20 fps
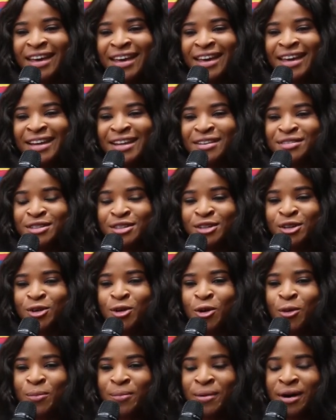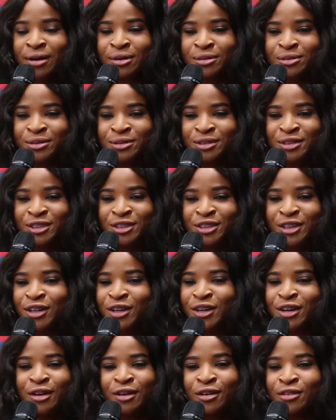a compound
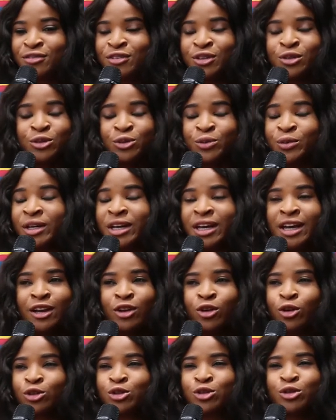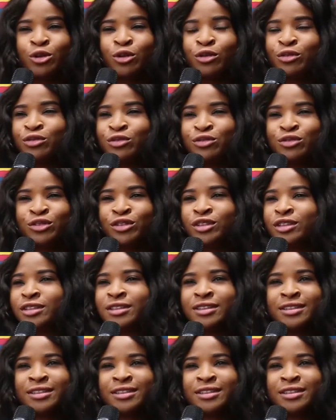filled with a lot of